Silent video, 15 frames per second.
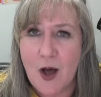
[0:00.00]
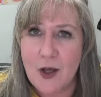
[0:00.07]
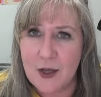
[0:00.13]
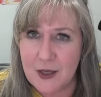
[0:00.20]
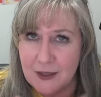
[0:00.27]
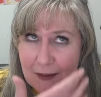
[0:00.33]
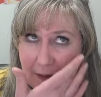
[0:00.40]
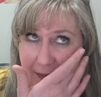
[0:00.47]
all
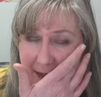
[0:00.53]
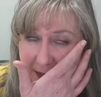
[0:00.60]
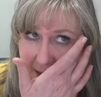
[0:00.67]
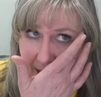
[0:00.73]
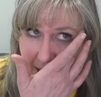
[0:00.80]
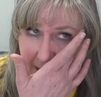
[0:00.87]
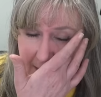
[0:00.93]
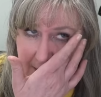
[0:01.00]
good at the
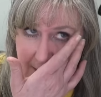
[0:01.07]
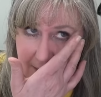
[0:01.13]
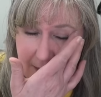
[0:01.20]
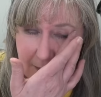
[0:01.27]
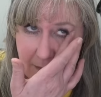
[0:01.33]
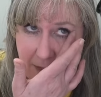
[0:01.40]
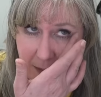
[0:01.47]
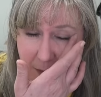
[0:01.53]
end.
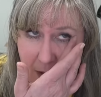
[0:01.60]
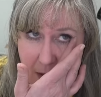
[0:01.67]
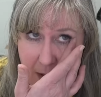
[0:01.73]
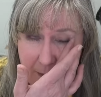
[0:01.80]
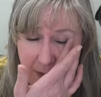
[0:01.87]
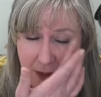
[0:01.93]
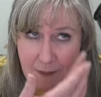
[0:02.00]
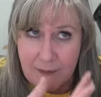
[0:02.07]
My
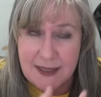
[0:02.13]
mom,